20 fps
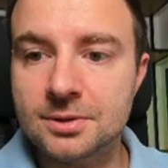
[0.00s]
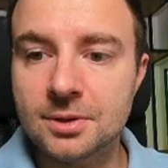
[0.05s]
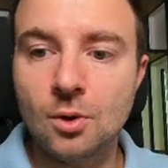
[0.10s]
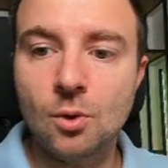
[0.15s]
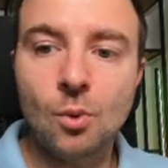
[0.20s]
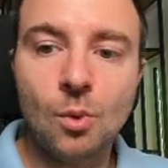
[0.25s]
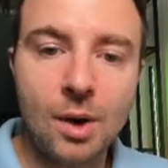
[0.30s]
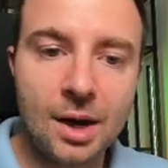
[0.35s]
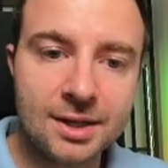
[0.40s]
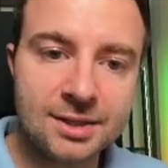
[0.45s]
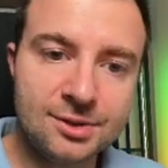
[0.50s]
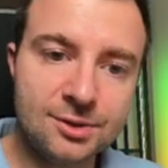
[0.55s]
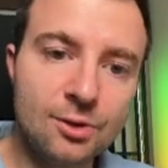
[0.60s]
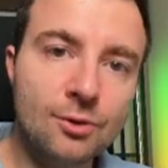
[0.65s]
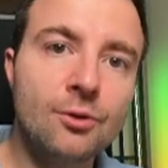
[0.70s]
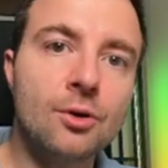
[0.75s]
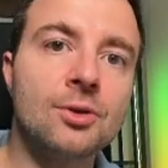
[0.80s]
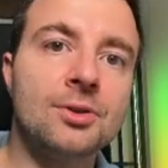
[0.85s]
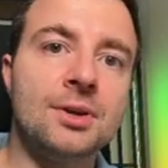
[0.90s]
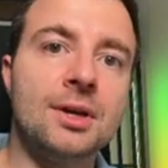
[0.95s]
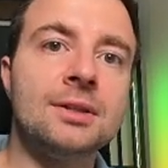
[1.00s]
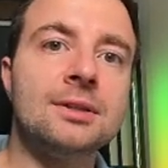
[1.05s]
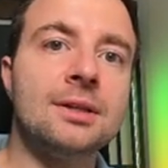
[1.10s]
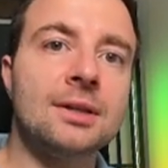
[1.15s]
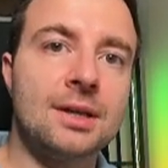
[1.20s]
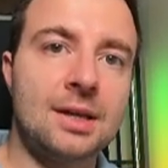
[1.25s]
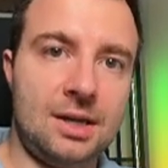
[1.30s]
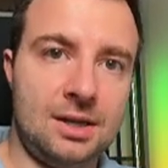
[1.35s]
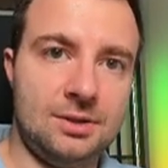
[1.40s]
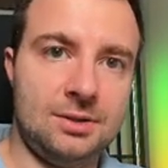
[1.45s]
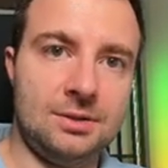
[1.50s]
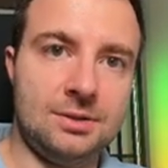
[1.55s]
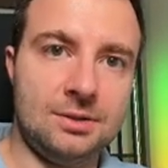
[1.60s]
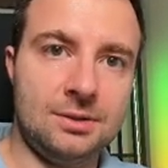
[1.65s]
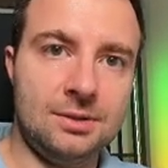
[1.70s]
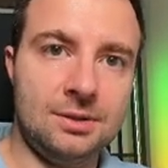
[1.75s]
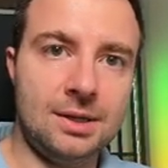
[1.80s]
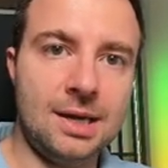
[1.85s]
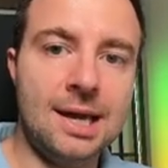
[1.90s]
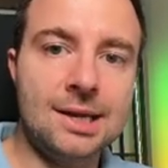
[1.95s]
So once you've
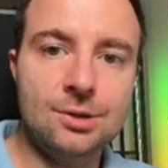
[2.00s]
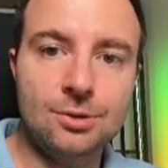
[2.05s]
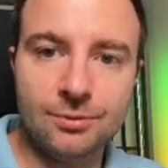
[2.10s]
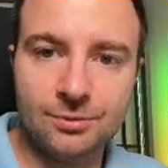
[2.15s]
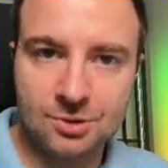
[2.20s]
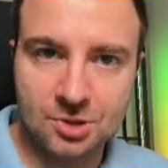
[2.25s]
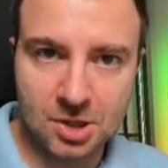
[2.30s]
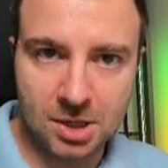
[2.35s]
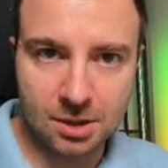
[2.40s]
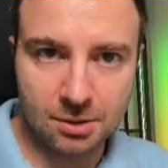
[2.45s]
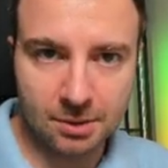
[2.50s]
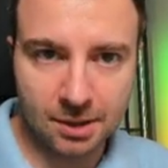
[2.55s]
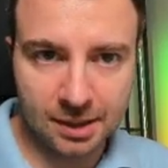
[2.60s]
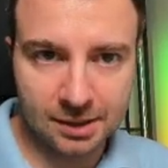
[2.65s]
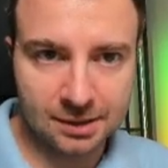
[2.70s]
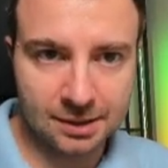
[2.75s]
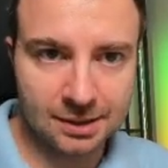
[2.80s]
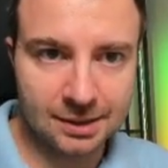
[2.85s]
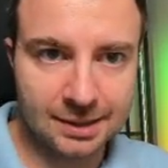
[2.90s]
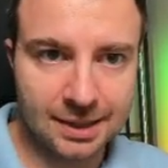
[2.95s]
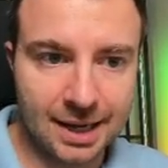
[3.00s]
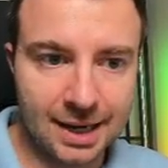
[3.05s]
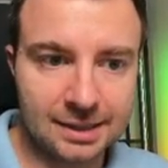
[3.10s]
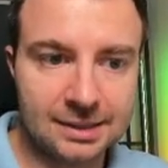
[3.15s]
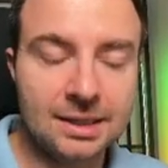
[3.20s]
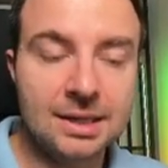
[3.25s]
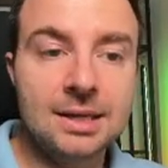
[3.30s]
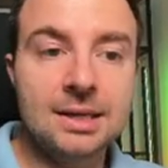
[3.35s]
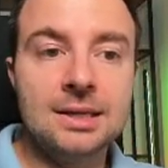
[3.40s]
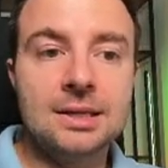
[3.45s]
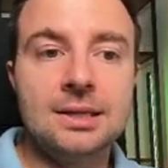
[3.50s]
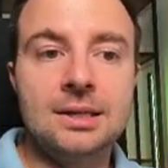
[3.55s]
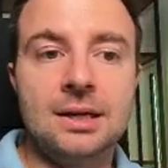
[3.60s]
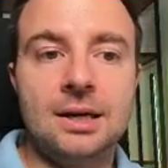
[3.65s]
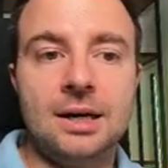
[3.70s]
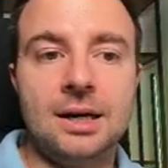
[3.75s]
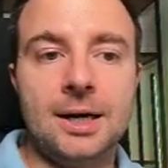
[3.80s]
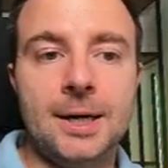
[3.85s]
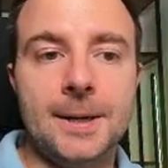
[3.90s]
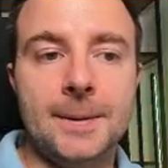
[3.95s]
authenticated and you've generated that
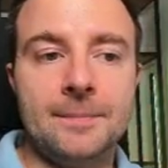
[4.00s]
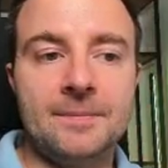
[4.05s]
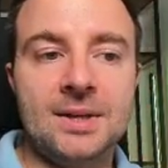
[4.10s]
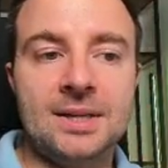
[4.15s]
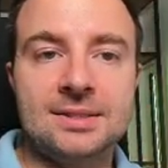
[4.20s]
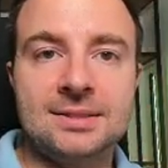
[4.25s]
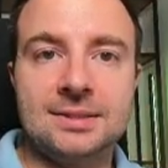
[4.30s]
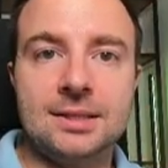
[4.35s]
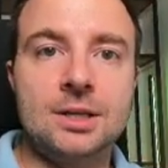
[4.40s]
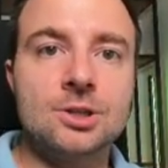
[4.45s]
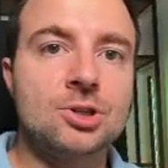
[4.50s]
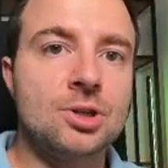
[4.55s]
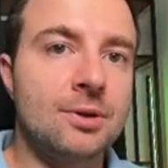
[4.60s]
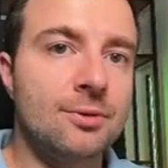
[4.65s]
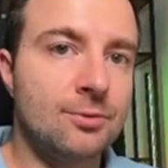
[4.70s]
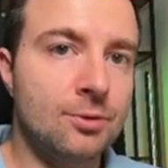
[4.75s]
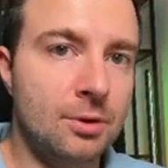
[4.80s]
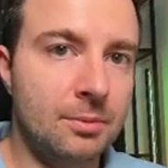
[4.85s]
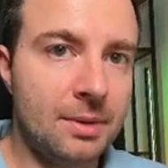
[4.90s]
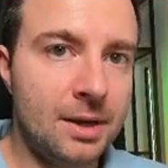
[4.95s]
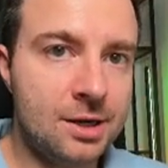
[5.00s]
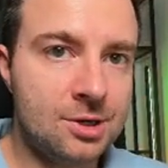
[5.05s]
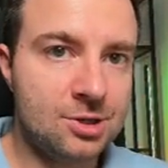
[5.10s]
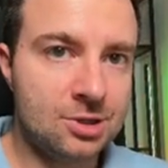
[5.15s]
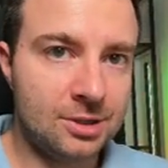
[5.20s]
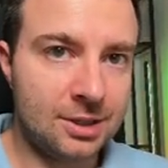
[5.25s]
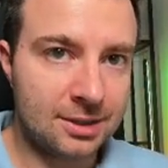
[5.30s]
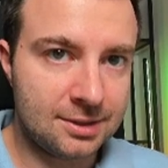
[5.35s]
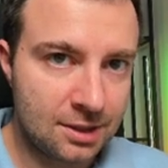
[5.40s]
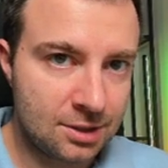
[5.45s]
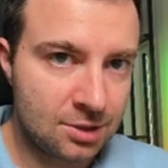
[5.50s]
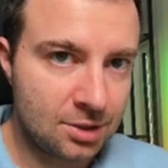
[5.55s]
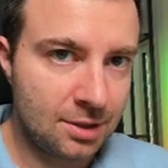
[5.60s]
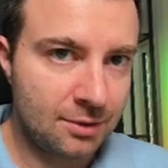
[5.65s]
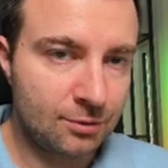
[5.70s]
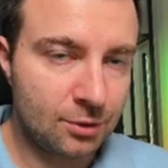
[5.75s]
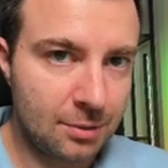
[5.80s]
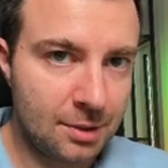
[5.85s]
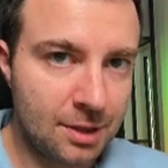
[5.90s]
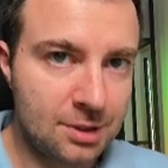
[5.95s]
um, that session information, that session
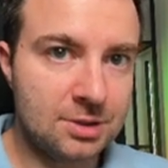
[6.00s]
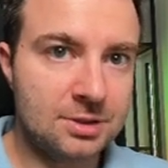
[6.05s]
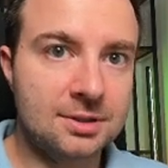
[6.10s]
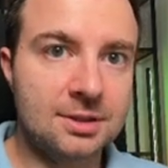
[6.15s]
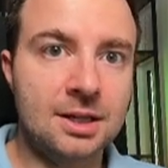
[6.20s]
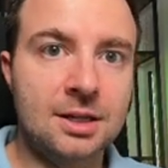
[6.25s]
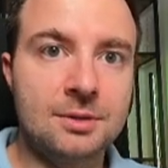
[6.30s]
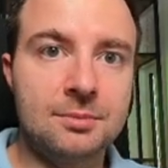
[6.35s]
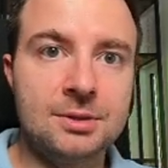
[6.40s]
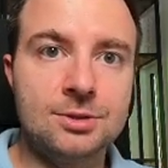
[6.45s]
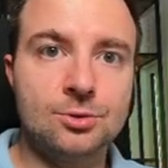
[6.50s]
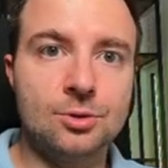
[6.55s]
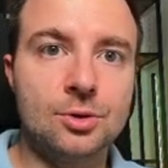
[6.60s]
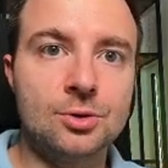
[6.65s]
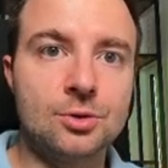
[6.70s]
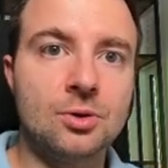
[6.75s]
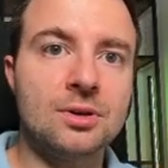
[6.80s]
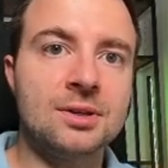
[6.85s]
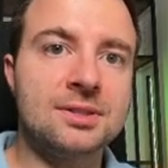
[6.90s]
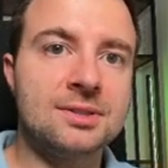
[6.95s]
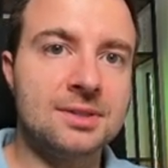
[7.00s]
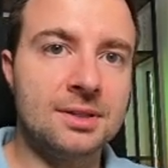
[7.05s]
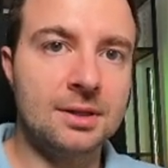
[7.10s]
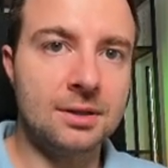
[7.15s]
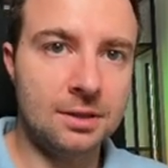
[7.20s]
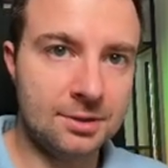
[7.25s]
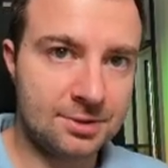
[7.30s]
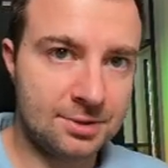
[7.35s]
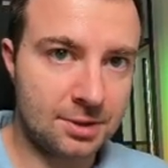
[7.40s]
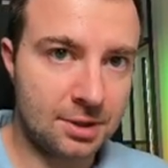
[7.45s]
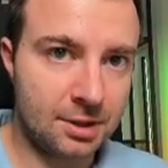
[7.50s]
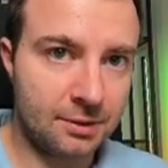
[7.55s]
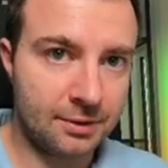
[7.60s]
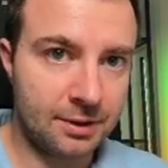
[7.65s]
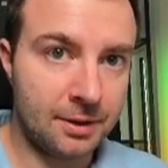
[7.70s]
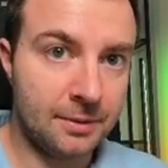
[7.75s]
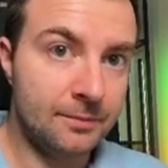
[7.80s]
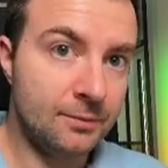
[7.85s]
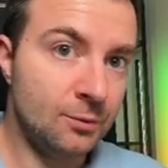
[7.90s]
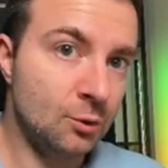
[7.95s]
information is going to be stored on a single
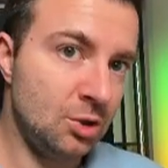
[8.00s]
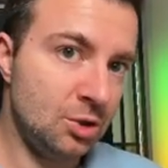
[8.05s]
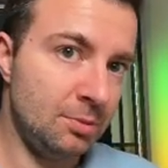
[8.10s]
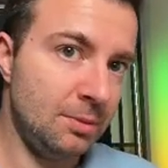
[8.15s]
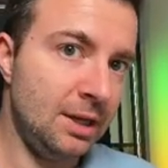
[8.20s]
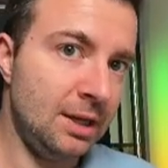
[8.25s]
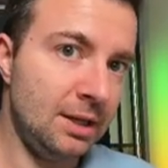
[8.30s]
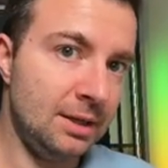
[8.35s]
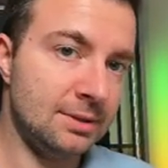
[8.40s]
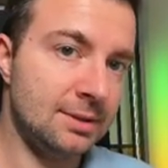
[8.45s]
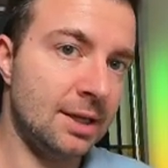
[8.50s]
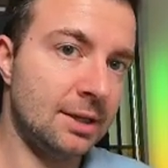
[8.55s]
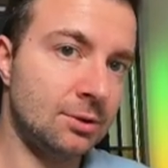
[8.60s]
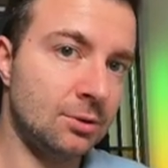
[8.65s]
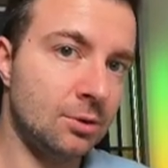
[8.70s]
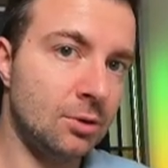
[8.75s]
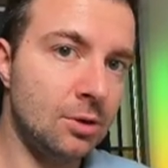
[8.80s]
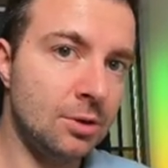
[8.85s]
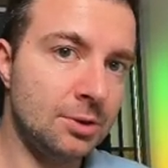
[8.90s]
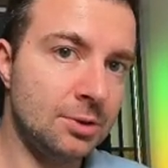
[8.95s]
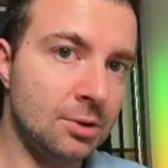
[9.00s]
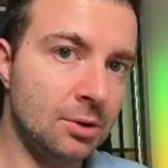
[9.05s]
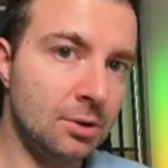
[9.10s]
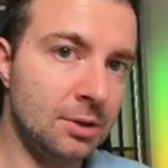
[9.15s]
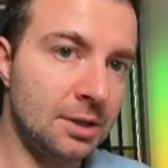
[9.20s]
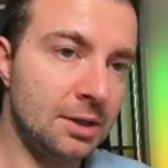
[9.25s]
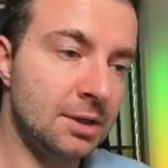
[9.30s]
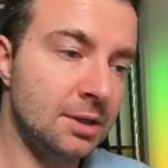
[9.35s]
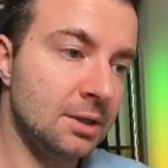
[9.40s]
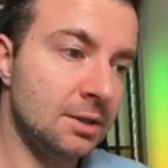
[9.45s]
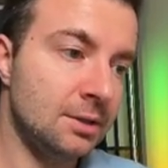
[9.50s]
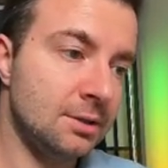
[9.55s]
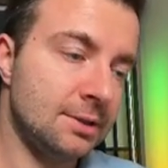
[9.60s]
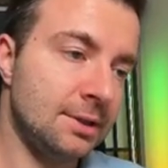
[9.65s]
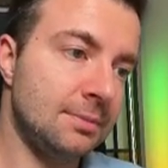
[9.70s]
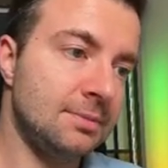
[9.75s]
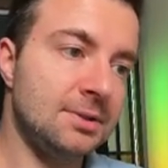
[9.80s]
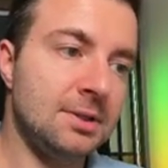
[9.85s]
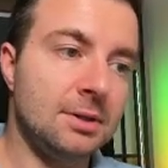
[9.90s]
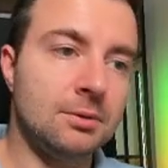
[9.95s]
server, which means that all your
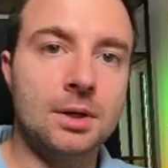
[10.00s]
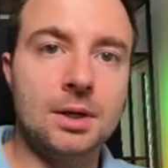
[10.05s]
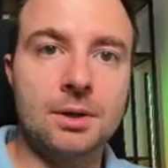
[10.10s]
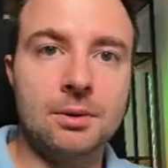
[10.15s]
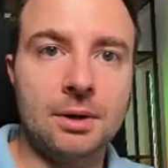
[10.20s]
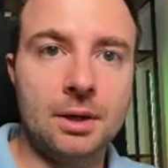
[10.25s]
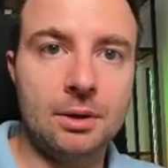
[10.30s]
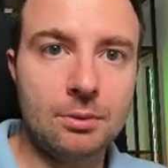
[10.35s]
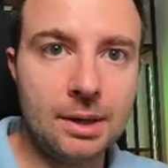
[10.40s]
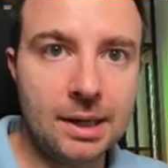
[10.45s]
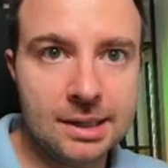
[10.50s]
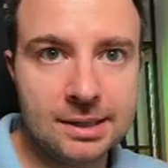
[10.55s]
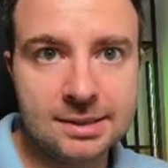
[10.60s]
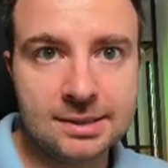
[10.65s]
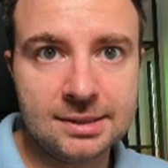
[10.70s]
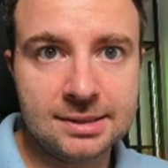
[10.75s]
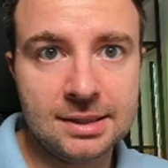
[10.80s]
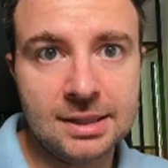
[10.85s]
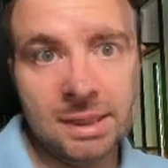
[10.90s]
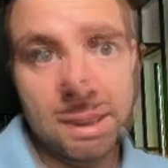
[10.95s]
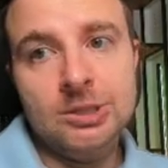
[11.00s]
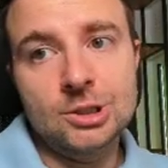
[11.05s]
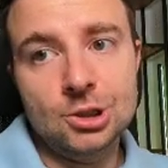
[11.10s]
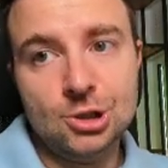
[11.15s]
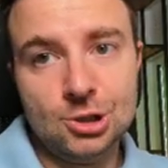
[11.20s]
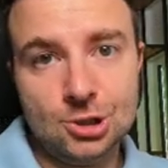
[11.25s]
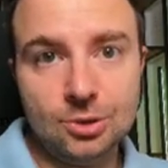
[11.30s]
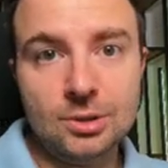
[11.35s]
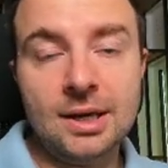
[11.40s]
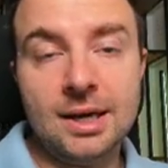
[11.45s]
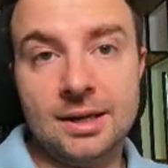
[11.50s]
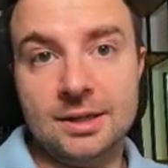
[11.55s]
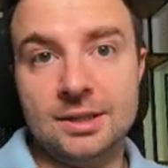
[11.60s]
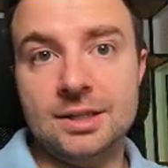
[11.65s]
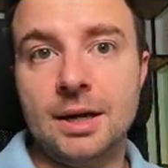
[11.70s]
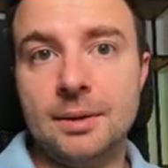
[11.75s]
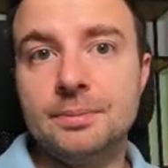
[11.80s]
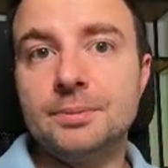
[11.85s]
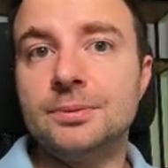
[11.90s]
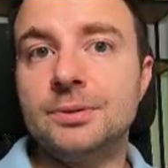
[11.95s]
subsequent requests should
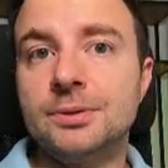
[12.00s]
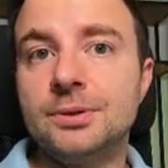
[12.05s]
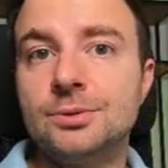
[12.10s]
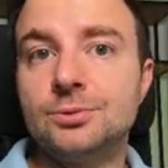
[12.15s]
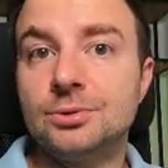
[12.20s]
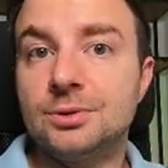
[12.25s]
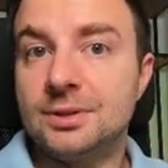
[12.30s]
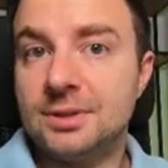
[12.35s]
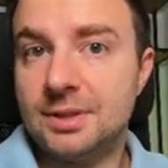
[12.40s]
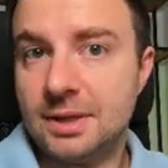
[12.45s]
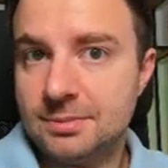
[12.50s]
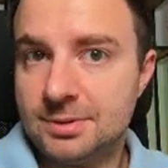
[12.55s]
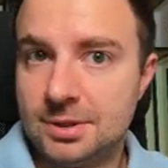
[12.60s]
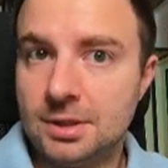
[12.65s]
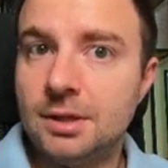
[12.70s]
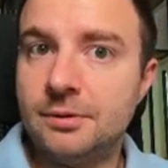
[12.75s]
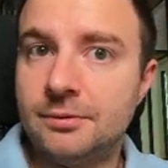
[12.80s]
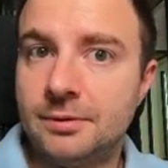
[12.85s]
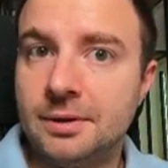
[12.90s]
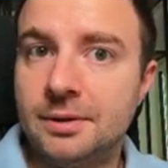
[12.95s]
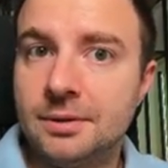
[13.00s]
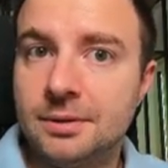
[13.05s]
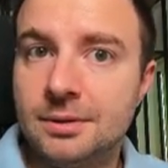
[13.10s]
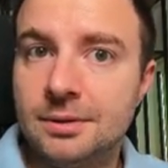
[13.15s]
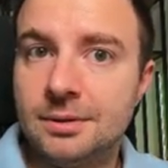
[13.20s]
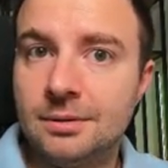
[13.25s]
end up to the same server.